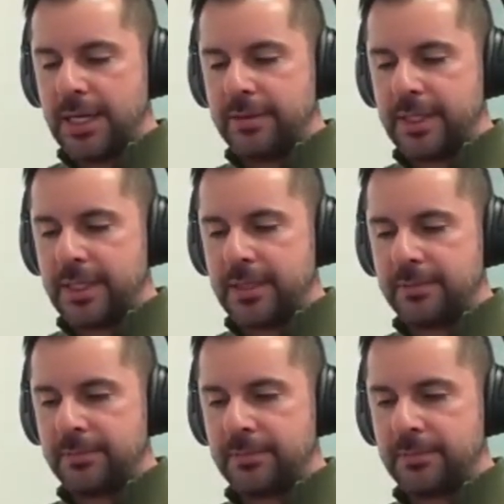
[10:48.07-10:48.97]
And
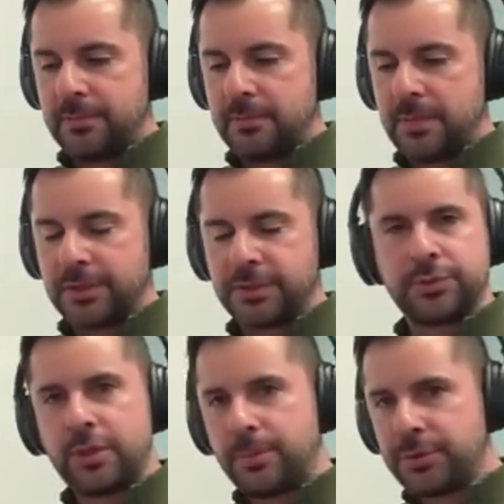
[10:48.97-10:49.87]
then on
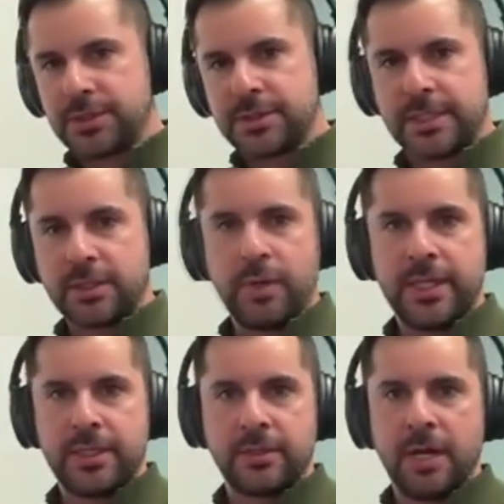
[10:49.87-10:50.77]
subscriptions, like the
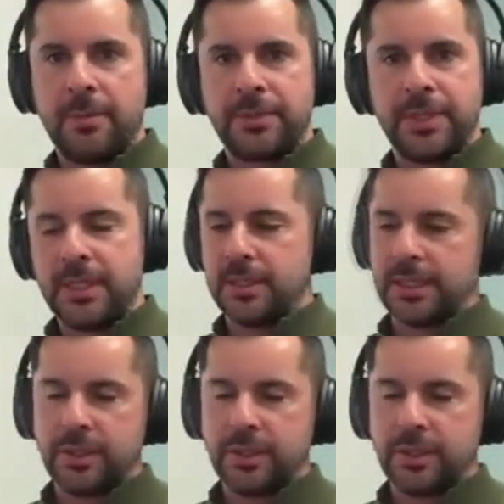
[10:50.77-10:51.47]
way that you're opting in,